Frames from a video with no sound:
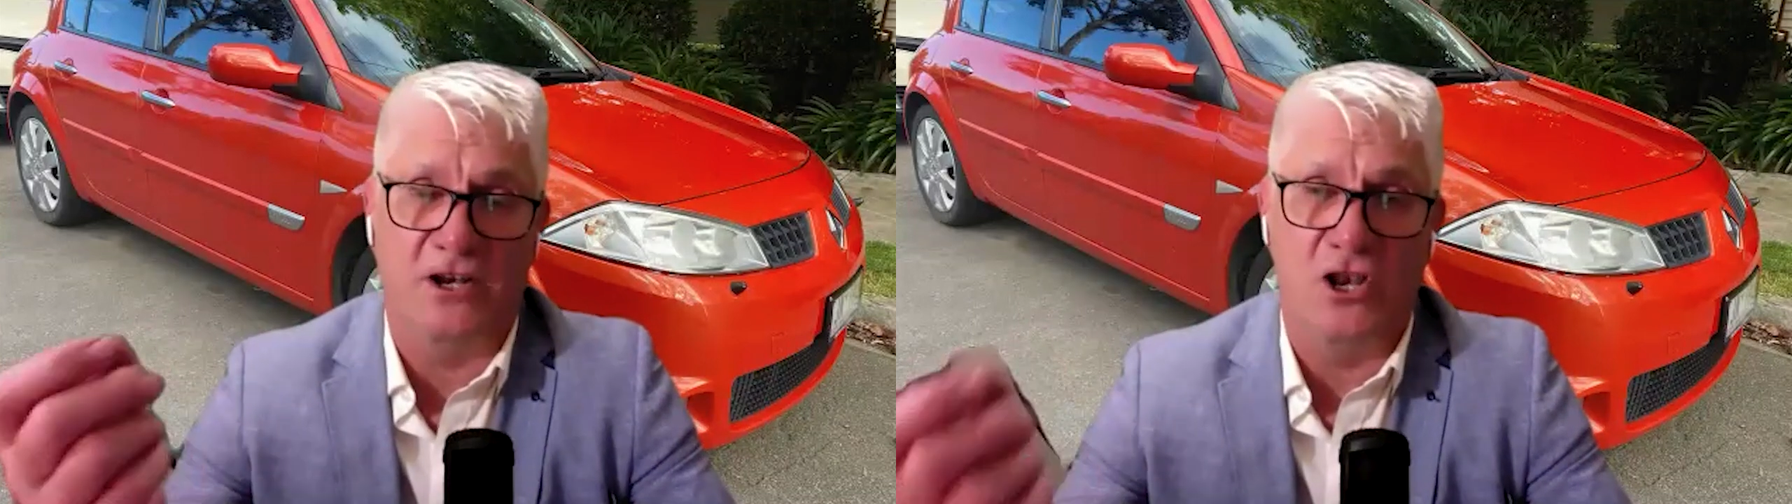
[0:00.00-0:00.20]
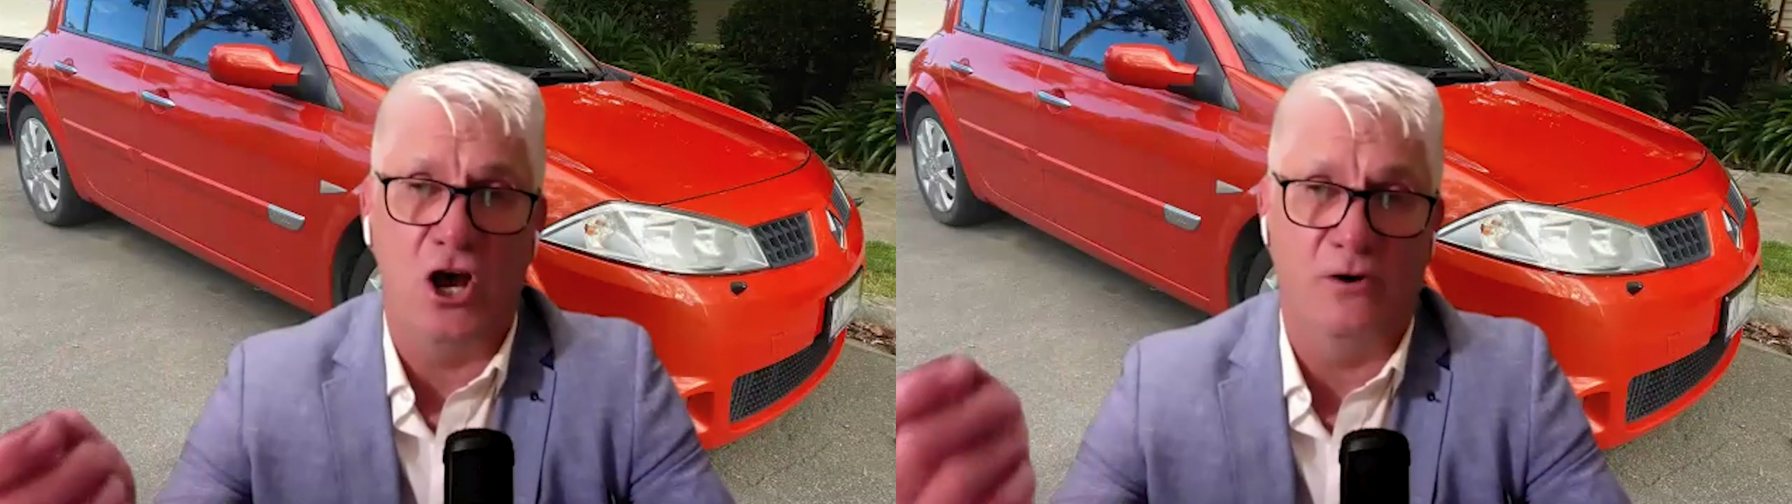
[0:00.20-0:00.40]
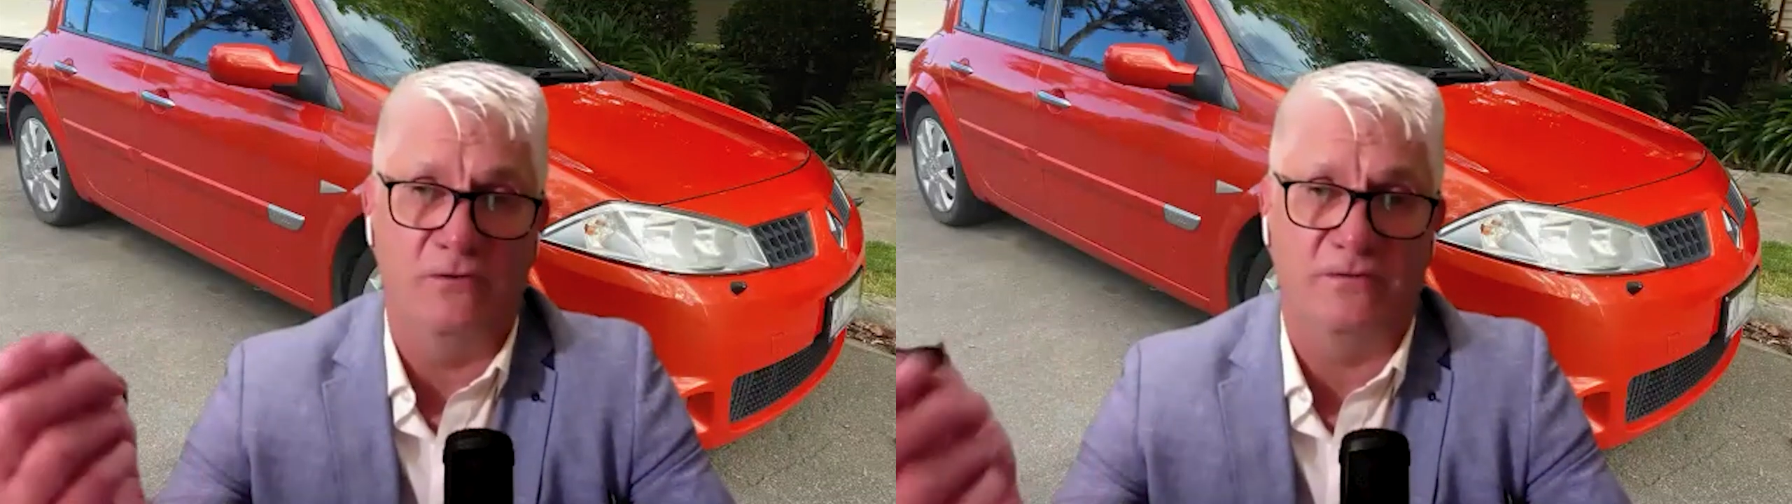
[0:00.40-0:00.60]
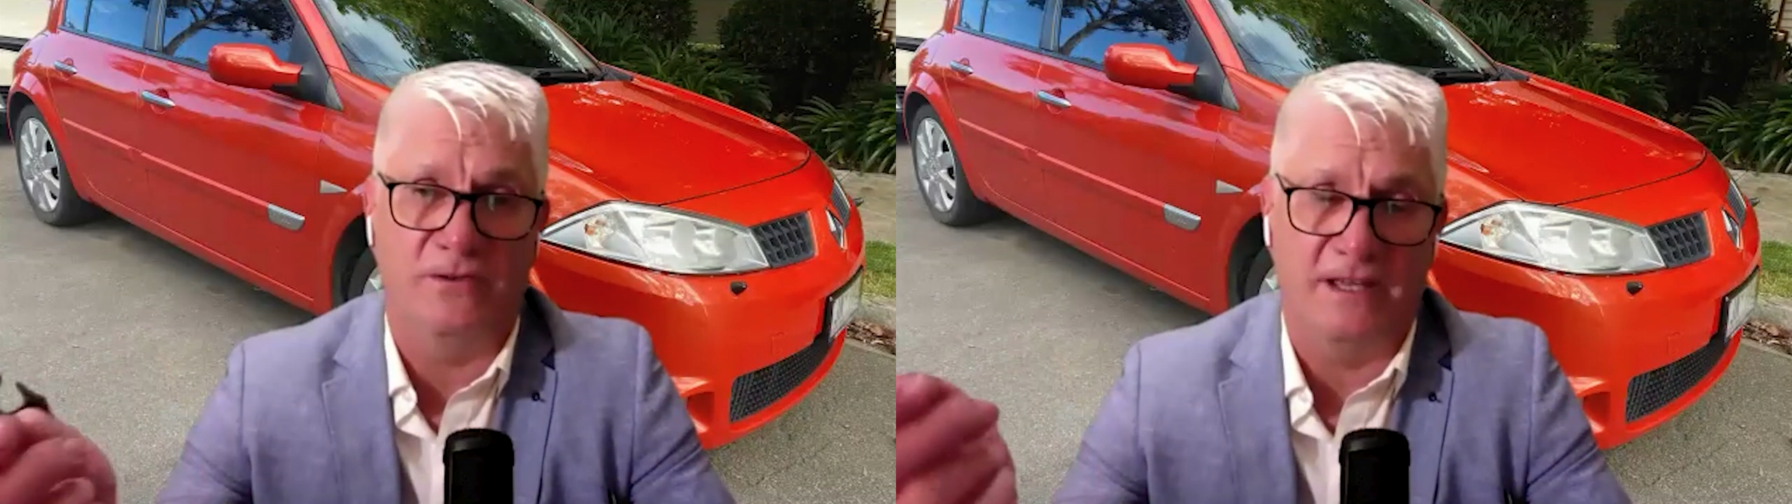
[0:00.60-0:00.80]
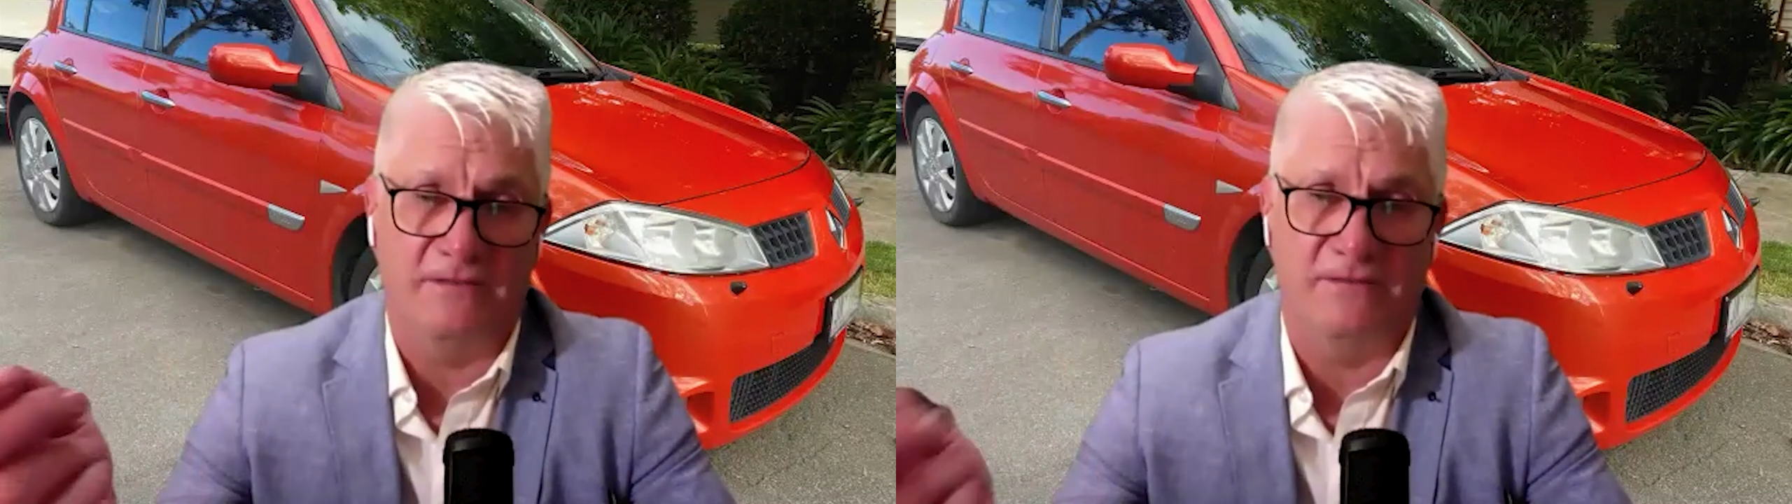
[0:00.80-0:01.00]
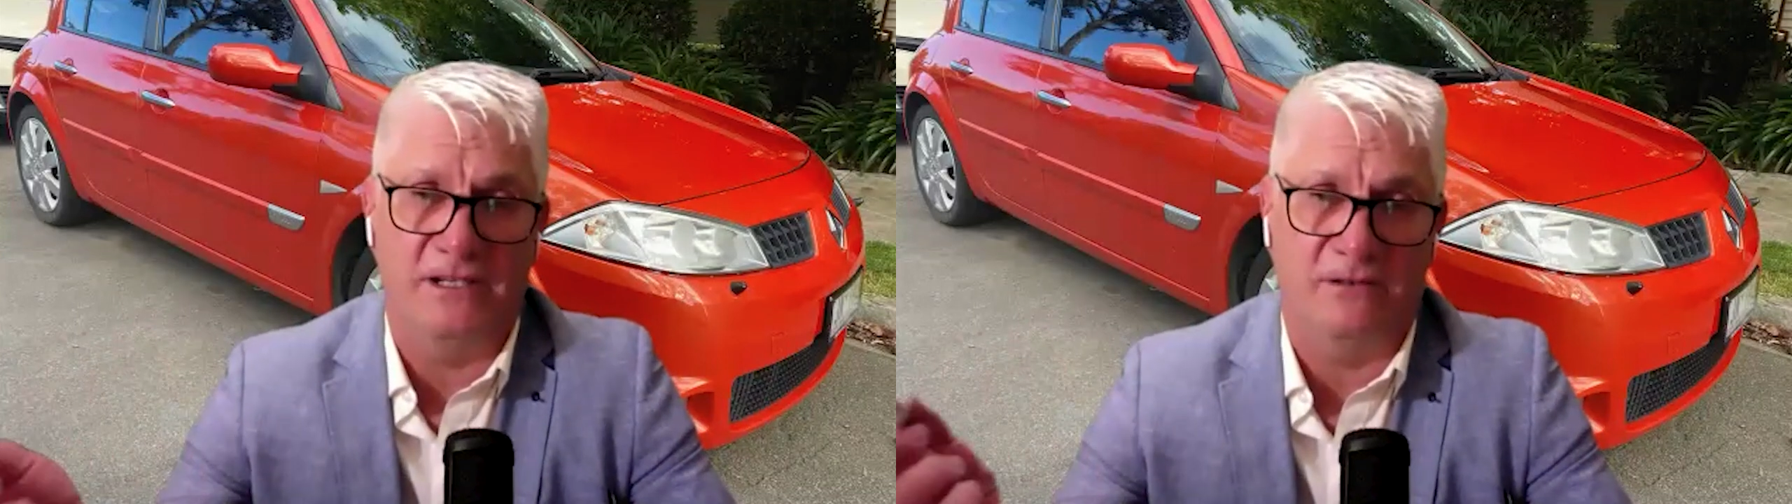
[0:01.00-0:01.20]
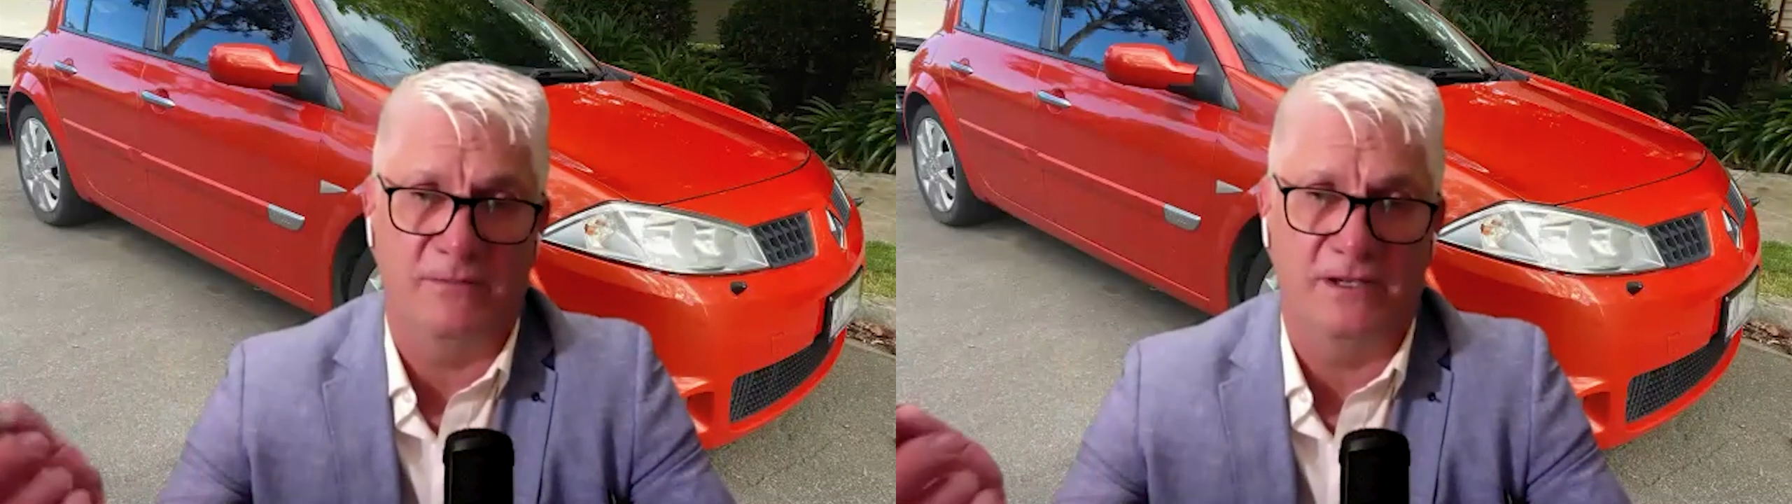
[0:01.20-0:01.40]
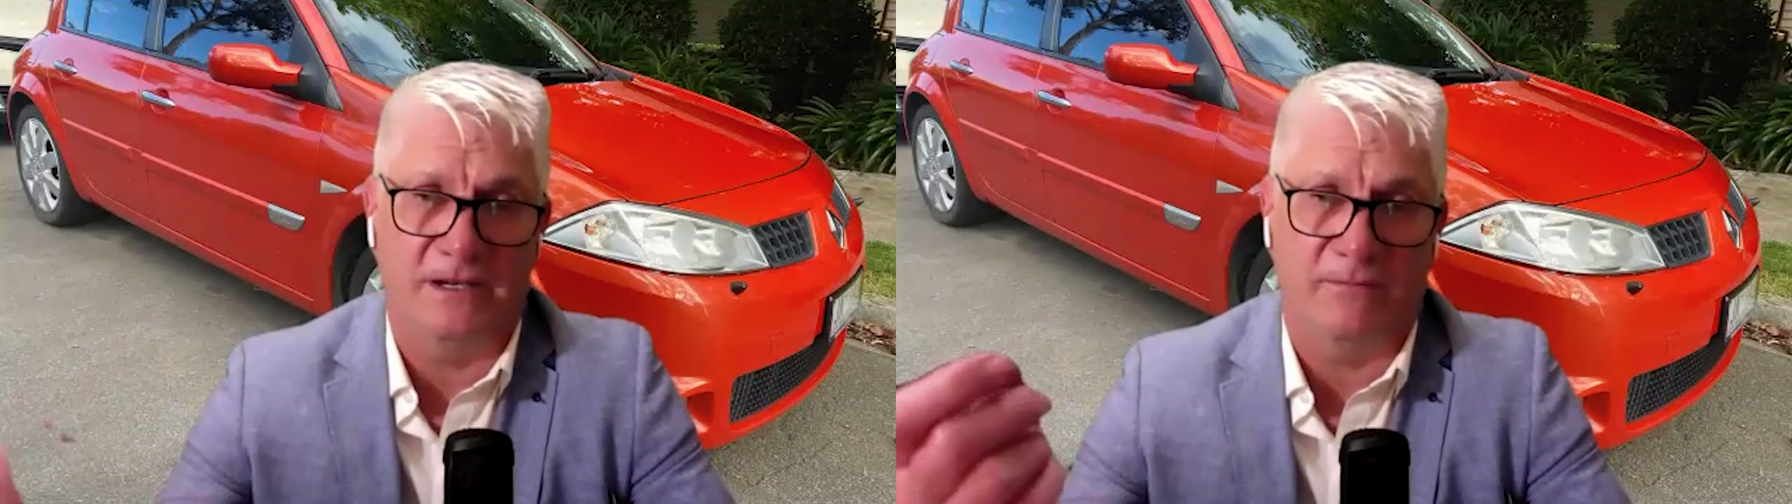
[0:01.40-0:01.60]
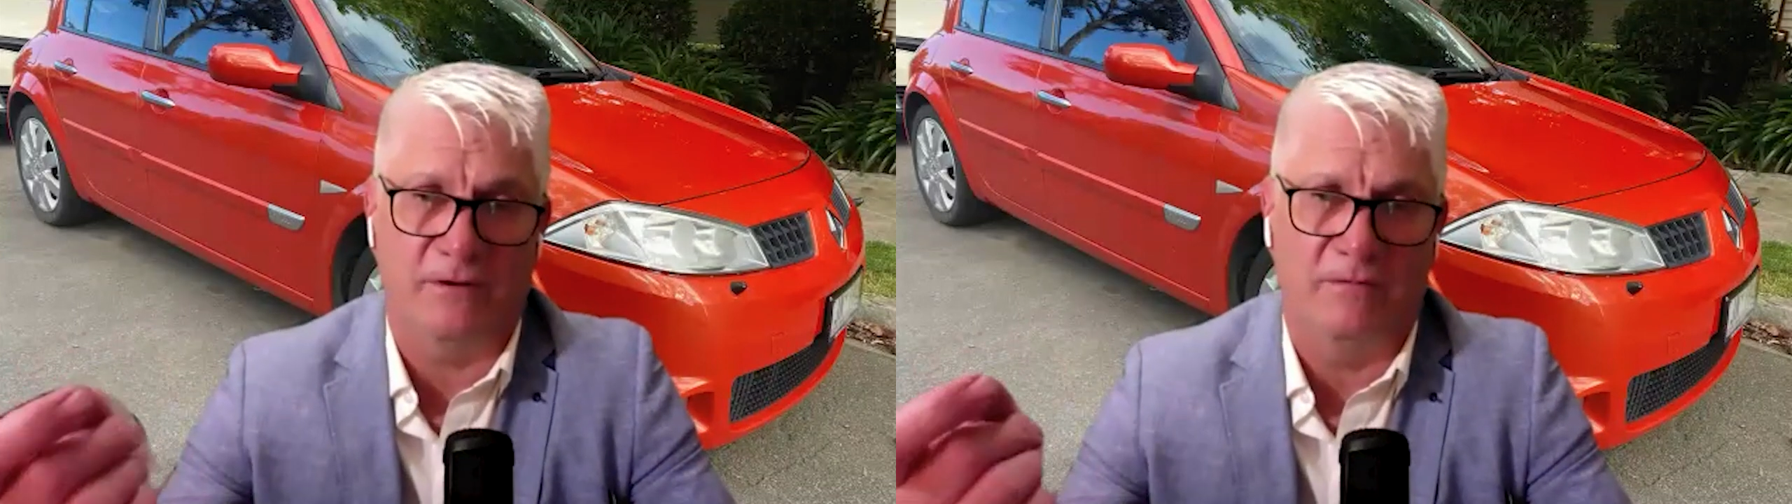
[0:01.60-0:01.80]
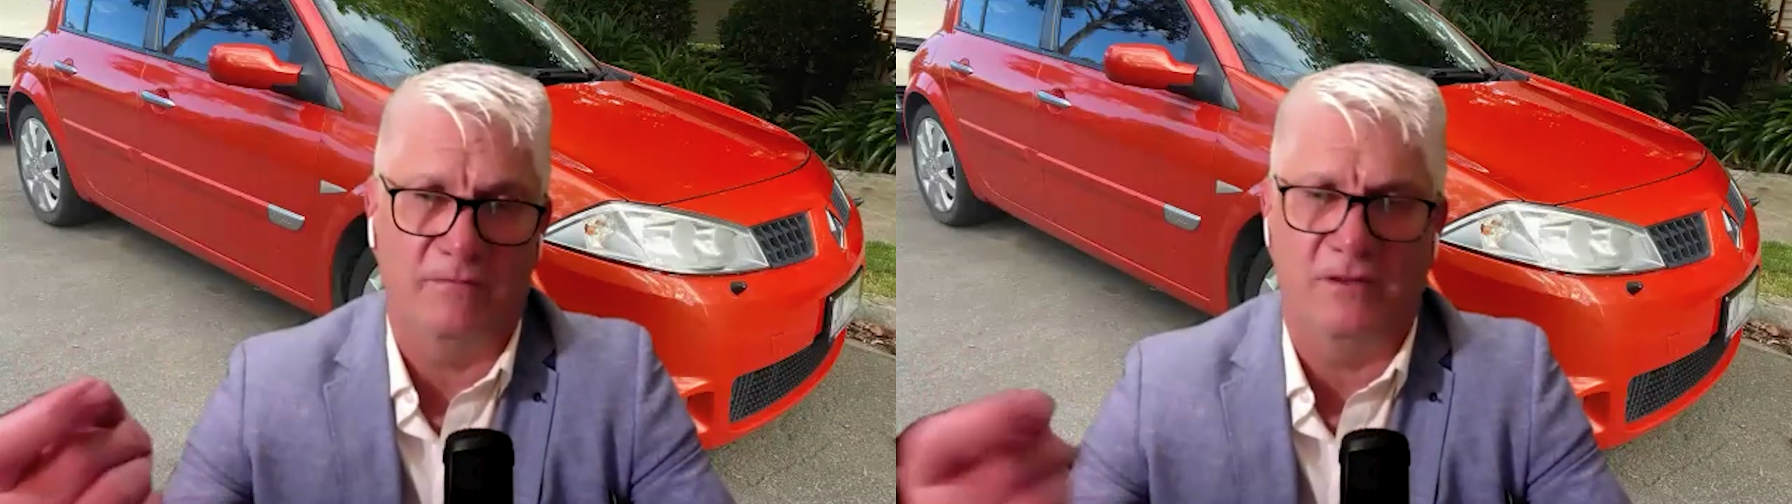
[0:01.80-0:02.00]
known for that vehicle being a
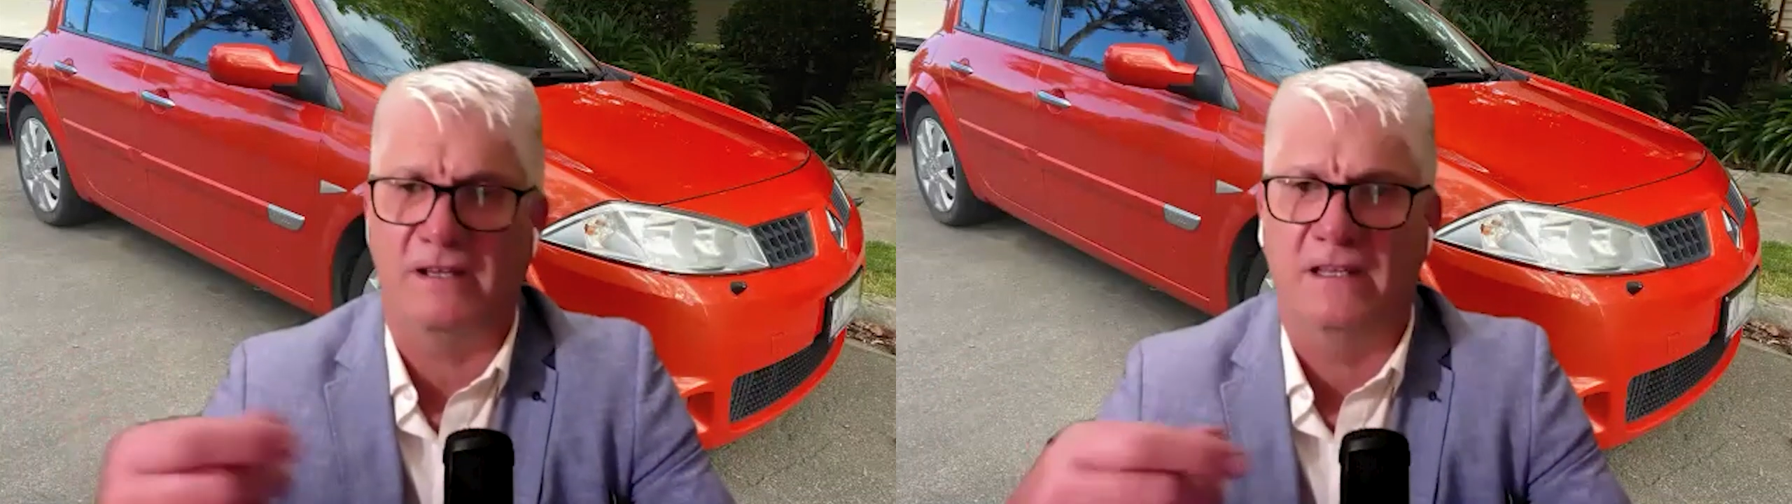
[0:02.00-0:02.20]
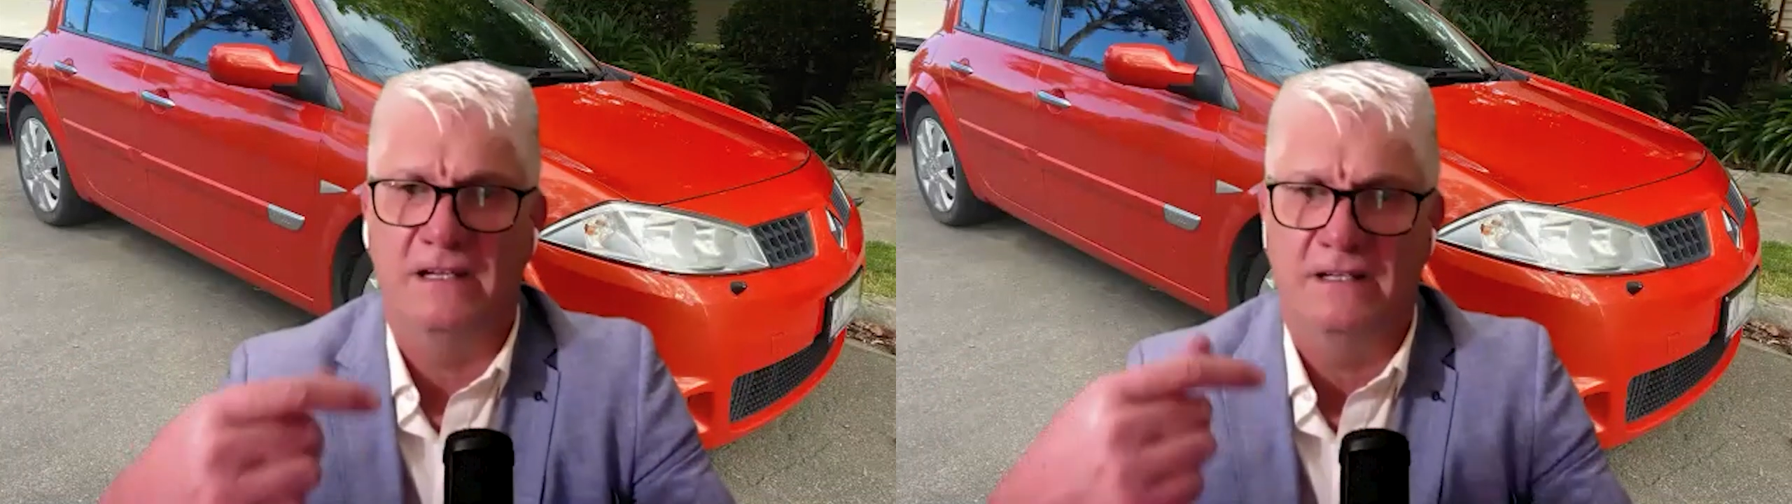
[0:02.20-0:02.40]
problem, like